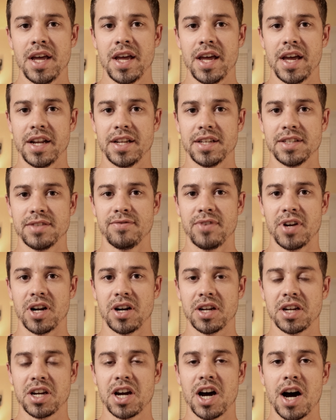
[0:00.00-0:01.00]
It is
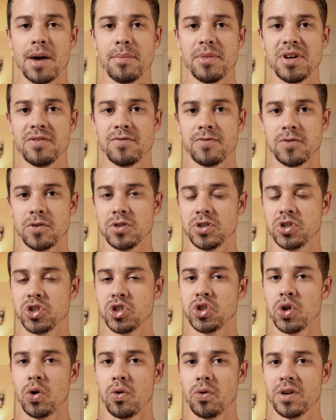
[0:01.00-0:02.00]
very common for the
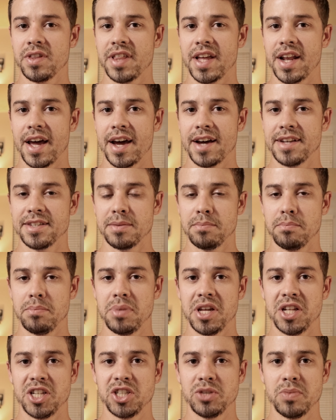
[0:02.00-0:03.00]
shoulder that has
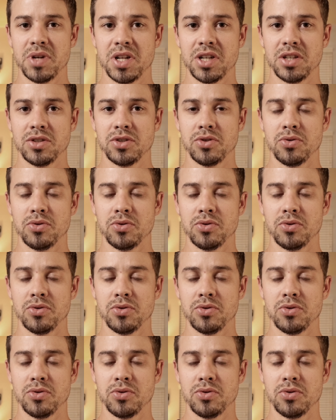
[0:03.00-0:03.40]
impingement